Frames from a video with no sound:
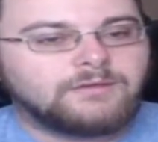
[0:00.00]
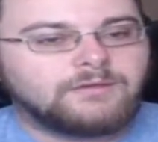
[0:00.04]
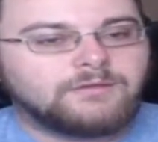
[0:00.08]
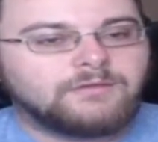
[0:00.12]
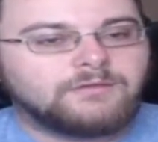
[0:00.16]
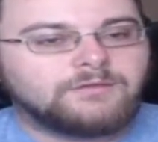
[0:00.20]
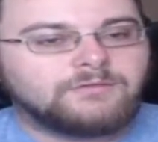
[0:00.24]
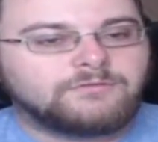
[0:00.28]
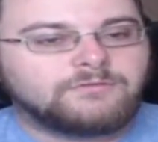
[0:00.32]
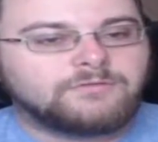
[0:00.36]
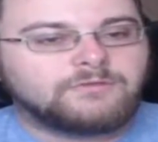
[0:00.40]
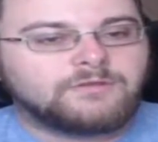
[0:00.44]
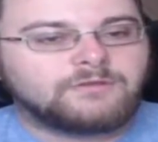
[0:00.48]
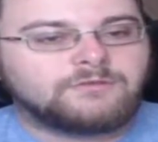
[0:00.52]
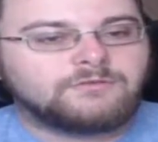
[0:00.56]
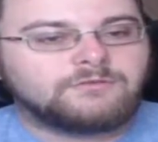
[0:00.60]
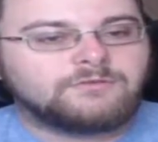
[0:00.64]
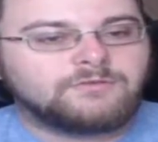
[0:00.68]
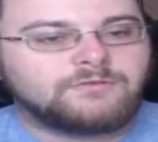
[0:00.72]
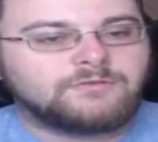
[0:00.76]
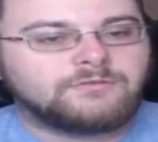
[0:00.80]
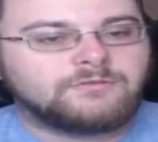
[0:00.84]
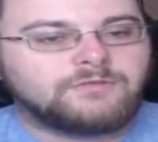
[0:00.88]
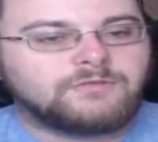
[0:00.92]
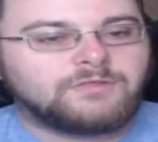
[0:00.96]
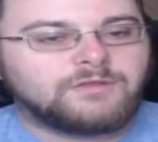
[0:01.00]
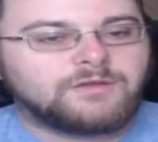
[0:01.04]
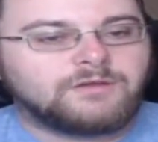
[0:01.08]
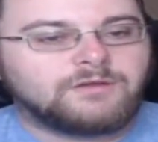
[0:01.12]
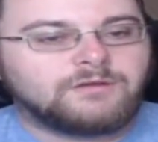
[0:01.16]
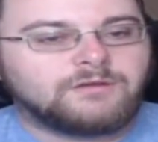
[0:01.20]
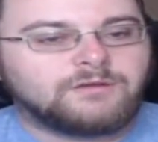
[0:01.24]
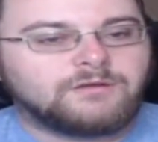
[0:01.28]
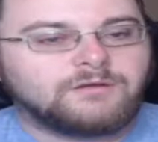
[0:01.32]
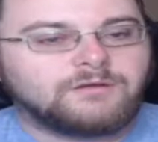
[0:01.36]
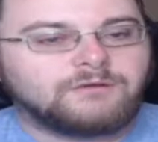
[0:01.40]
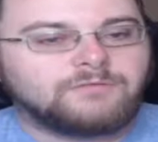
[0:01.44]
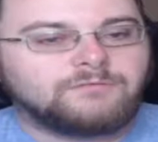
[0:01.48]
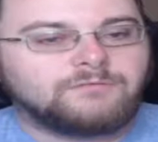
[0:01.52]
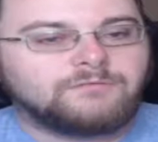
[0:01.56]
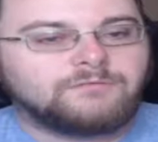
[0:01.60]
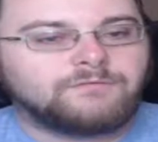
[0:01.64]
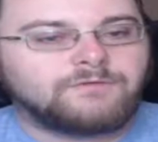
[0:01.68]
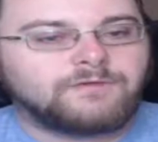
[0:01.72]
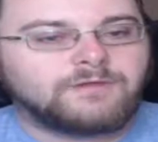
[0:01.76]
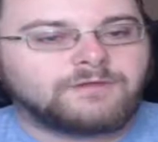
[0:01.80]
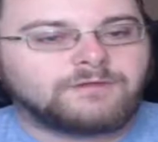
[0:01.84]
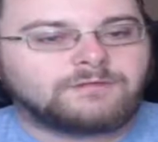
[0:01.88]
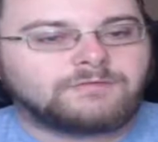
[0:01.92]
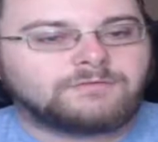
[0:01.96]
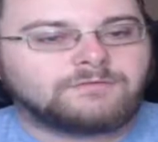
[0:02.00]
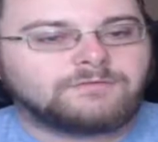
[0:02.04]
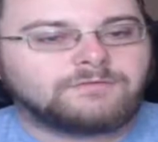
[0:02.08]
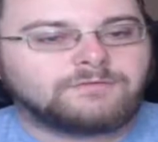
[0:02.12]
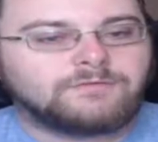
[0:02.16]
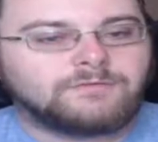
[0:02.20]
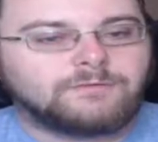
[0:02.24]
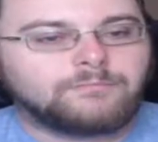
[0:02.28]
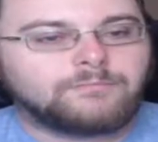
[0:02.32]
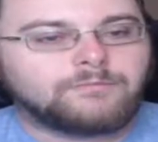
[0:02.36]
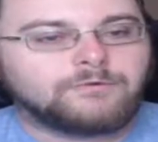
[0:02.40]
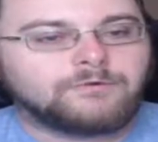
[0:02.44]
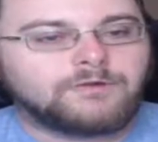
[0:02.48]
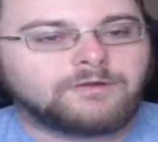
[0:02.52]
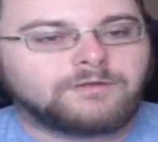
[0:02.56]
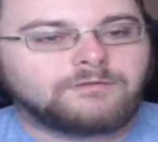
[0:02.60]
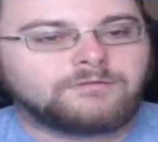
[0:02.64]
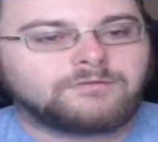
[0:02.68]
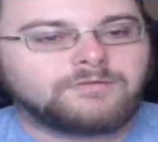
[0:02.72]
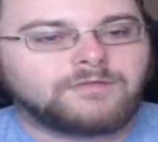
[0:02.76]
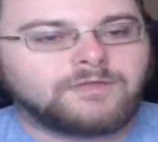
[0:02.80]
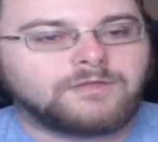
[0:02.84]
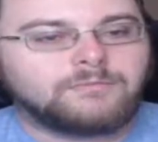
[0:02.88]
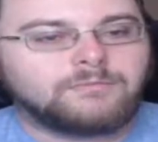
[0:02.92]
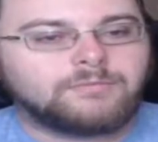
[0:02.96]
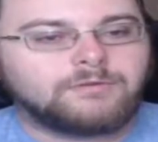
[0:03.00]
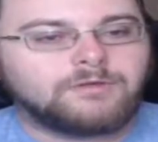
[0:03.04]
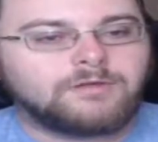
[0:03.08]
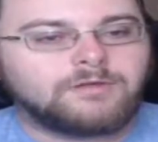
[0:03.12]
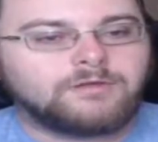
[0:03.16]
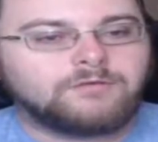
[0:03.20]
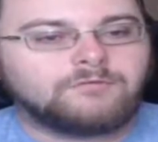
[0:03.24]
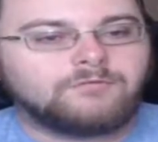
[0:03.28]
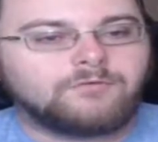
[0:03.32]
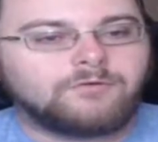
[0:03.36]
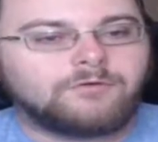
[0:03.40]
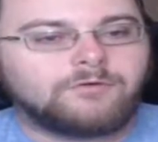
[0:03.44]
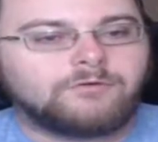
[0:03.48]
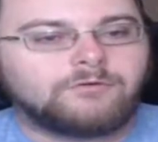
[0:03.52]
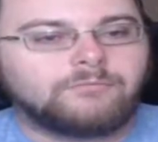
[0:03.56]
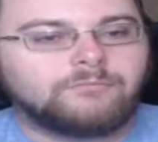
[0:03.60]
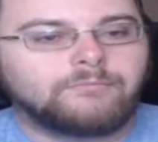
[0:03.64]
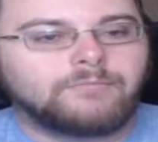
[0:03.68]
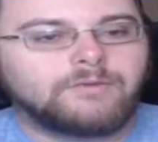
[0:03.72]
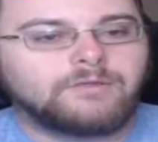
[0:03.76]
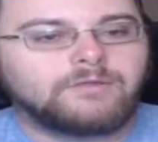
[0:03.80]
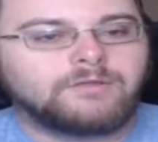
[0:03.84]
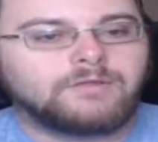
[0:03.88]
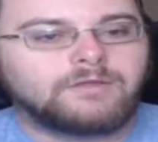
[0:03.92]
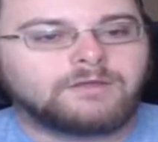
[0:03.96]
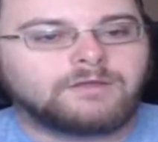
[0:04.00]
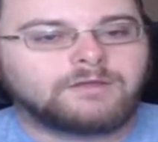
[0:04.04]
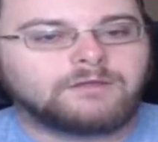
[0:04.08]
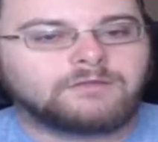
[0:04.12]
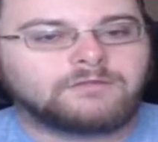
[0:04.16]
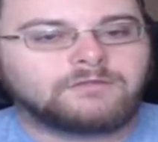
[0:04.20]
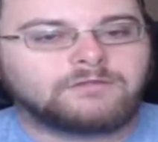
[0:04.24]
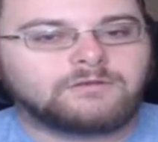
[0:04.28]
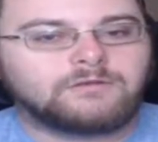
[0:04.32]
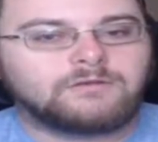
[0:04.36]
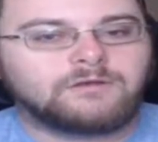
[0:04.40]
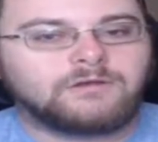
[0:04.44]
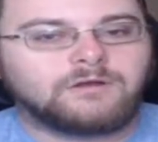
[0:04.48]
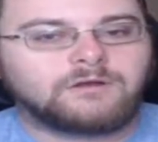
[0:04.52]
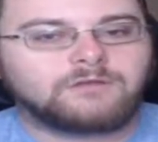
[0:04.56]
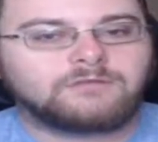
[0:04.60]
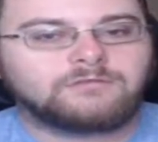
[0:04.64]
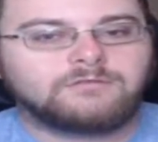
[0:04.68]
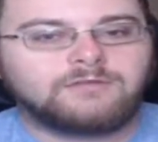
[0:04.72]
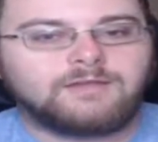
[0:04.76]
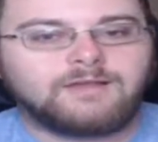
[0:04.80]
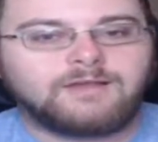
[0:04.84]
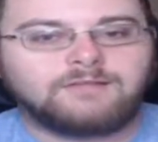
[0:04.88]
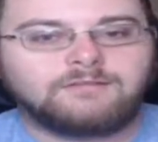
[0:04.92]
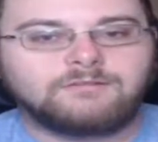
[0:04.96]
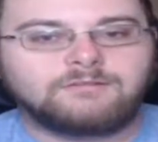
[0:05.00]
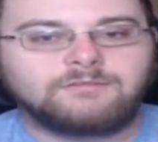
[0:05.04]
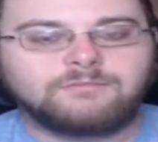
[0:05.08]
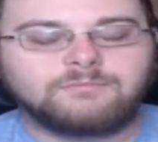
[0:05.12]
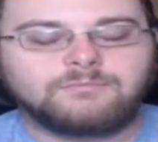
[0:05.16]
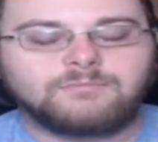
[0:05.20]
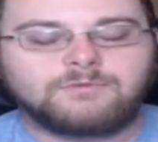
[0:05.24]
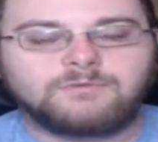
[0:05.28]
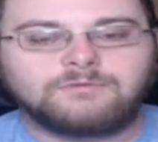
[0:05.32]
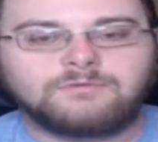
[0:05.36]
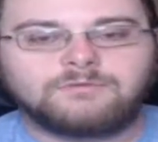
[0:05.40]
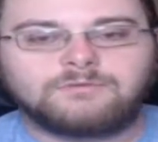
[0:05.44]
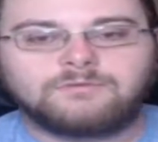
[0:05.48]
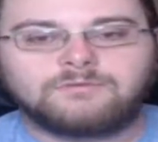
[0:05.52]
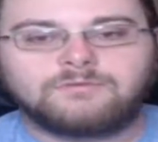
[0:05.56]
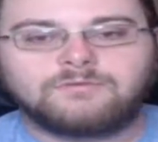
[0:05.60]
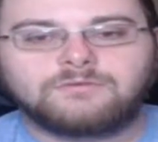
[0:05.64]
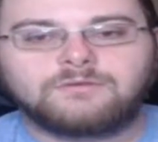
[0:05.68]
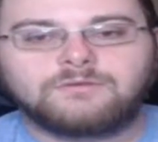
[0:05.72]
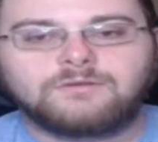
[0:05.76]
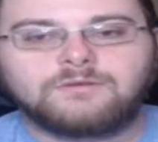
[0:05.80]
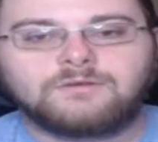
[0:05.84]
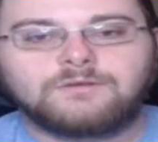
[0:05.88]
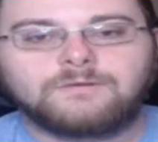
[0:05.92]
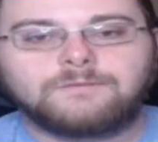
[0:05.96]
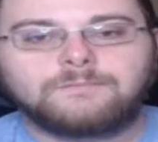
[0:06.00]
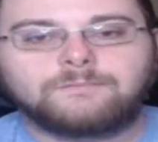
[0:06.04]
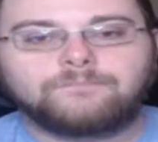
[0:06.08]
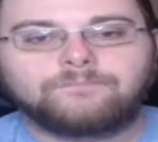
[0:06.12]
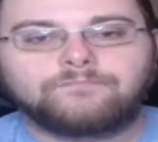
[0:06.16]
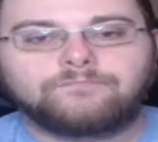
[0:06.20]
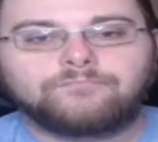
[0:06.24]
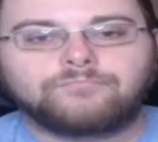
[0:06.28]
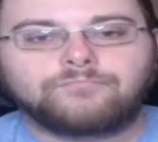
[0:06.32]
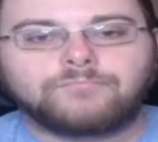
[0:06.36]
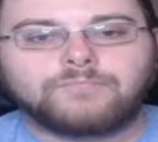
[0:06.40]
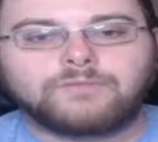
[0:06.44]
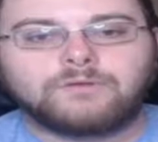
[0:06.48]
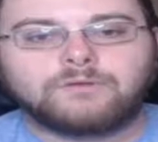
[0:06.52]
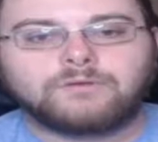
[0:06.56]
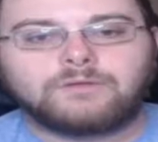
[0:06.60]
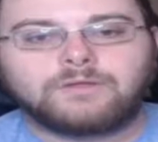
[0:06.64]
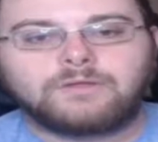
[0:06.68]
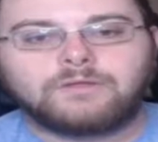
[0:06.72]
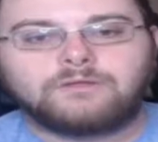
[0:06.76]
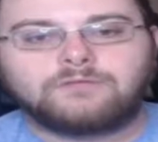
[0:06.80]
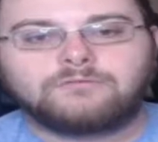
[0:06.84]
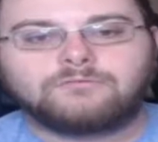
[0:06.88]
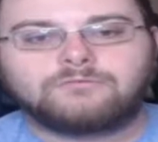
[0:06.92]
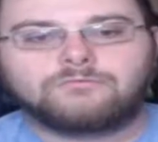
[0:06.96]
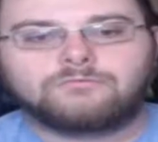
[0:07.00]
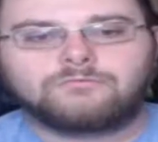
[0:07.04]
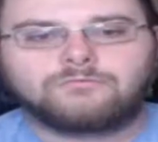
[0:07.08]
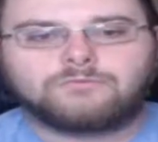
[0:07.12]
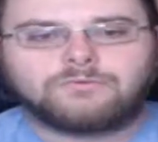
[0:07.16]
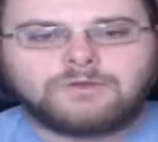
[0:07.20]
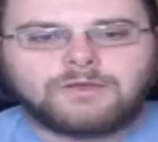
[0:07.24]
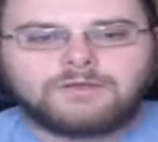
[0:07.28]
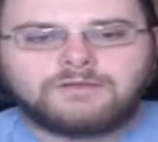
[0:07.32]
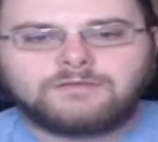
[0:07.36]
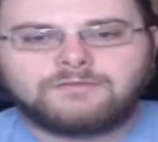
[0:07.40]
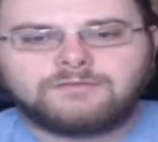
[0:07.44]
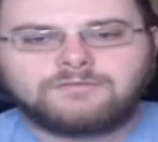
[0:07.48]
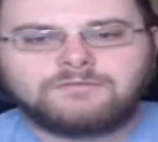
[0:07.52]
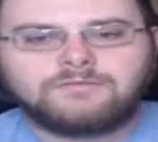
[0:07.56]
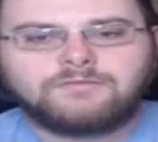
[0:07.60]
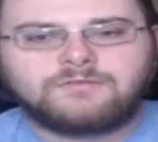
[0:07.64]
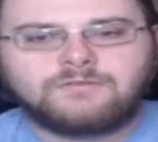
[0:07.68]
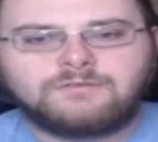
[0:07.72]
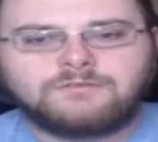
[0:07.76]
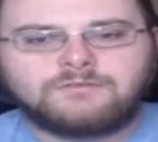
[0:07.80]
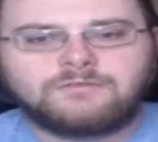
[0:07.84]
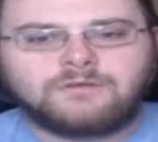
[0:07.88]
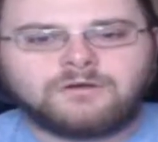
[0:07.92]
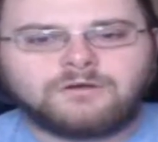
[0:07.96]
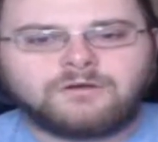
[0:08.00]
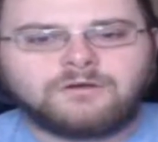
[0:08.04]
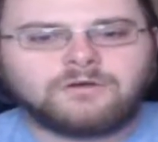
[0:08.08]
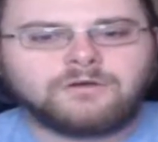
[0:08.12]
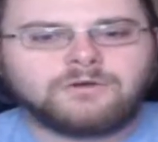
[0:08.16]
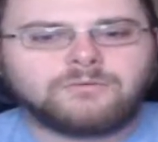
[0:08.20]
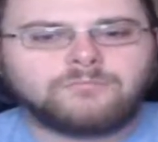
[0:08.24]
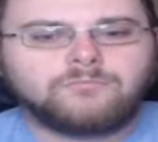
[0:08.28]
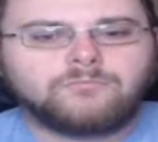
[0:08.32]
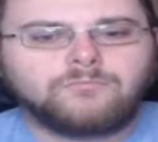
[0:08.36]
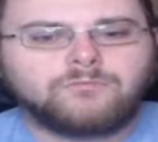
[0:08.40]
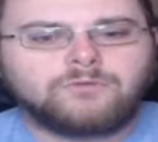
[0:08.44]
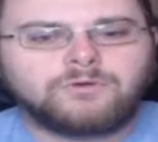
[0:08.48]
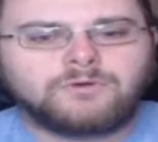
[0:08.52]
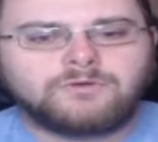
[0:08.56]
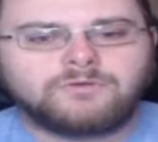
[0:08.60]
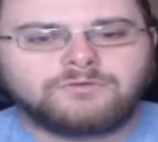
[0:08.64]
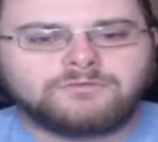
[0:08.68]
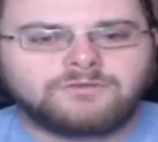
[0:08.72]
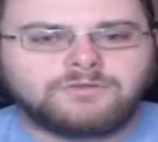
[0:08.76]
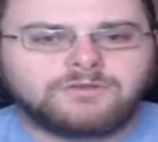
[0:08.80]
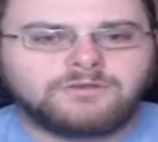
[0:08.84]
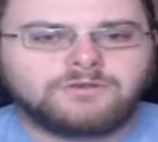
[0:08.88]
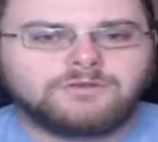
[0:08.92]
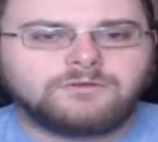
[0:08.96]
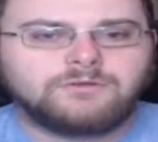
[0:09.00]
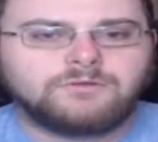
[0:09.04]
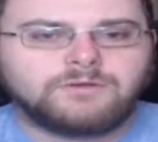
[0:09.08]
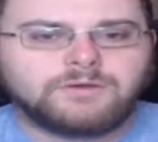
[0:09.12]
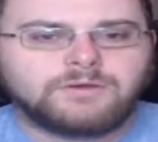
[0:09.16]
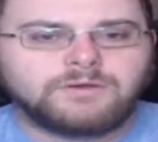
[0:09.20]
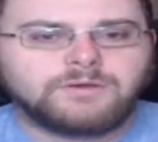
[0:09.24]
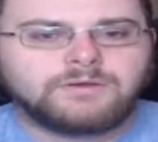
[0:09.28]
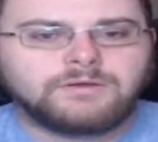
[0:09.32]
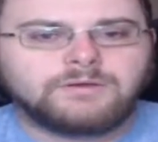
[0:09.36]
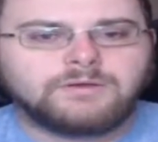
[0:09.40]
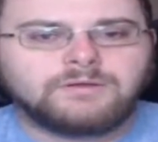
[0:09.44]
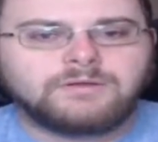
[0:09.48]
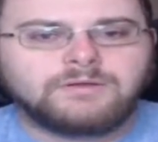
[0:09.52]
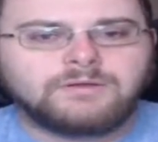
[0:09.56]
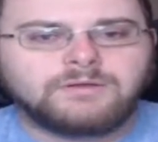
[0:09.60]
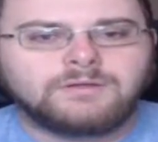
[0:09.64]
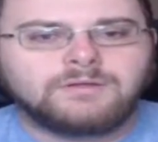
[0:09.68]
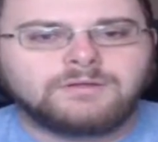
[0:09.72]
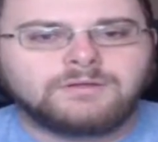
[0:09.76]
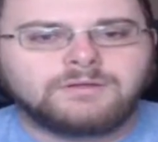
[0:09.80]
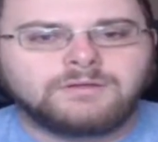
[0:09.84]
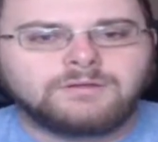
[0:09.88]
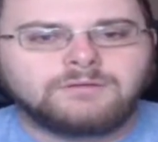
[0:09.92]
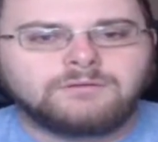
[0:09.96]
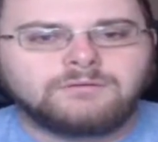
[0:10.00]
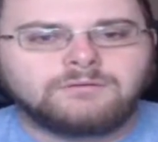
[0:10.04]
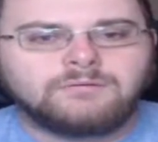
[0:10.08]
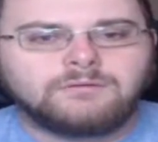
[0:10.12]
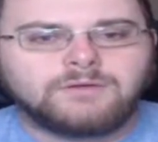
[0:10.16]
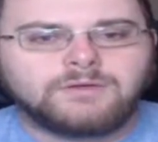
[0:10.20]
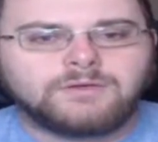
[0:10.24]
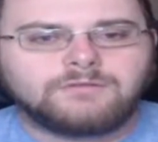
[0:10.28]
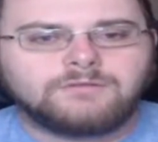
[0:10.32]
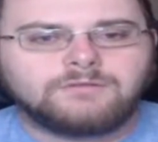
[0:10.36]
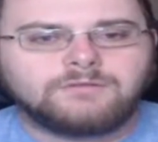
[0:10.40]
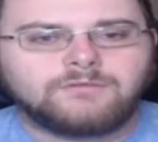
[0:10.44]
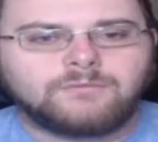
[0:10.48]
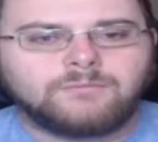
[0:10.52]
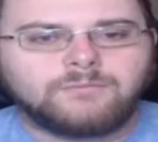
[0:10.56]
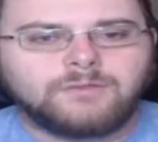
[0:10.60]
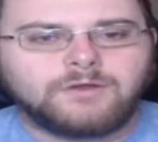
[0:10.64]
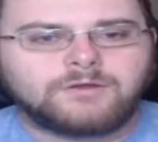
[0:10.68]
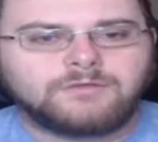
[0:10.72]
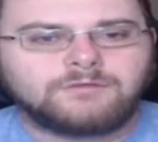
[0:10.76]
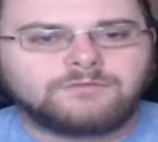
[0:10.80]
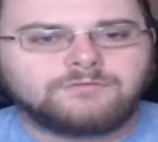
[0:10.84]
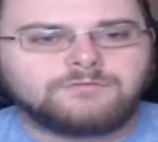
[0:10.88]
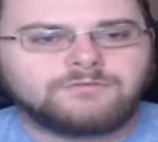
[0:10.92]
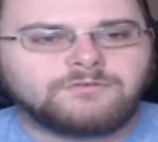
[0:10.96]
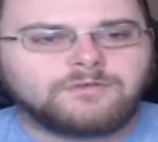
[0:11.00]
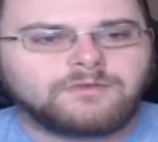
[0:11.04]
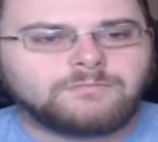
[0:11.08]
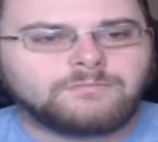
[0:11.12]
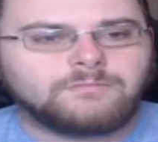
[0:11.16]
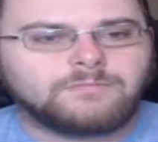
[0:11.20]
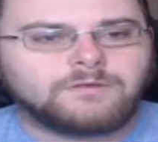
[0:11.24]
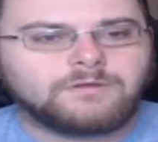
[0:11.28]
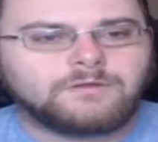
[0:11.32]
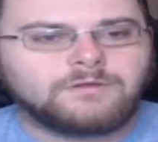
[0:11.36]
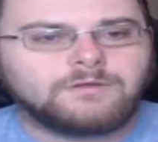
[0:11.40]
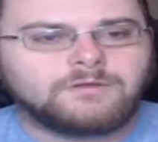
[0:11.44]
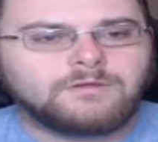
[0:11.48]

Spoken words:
Such is their fates, the price they pay for humiliating the Dark Talismans. Okay, he's raised his arm. What is he doing? Wait, somebody's jumping.